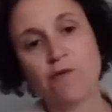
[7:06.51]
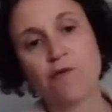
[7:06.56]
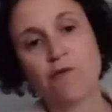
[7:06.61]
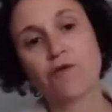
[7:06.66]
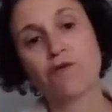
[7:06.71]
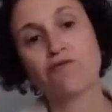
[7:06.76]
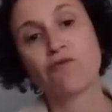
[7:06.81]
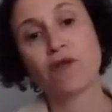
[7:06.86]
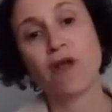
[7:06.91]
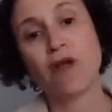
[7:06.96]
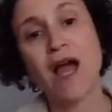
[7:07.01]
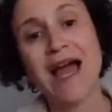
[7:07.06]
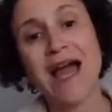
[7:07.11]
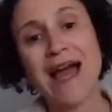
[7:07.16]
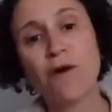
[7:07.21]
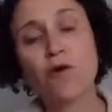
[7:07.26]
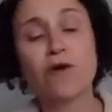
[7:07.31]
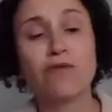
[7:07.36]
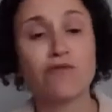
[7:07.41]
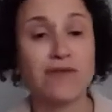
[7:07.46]

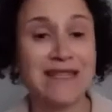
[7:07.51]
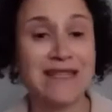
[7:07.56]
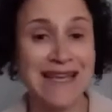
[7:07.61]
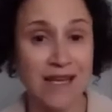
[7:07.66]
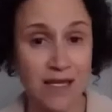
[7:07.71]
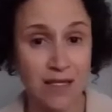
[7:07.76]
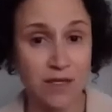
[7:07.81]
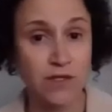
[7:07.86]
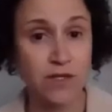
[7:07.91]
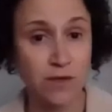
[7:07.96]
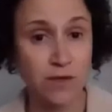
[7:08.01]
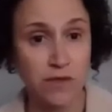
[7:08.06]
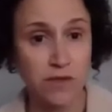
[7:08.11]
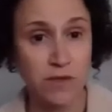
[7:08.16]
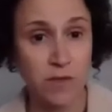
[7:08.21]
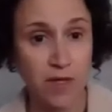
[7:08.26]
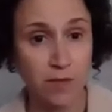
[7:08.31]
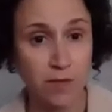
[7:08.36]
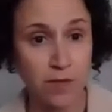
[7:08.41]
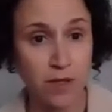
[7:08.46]
are we relating to those
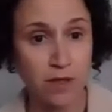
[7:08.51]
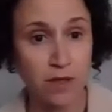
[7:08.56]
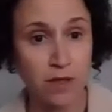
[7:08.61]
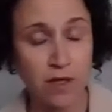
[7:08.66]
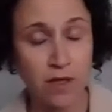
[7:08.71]
people?